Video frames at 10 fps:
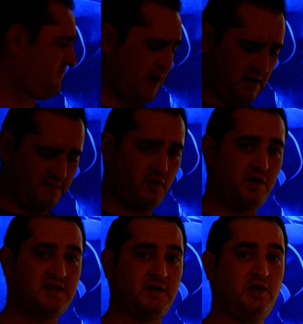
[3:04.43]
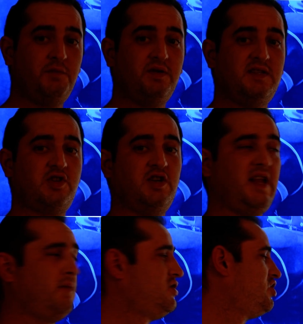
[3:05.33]
Power forward's a good position
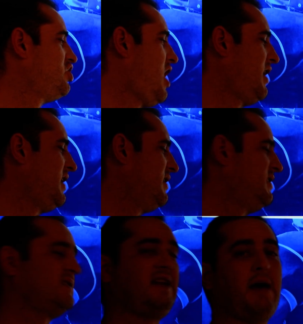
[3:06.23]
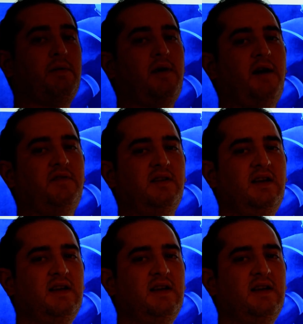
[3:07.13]
today, which is shocking. It doesn't happen often.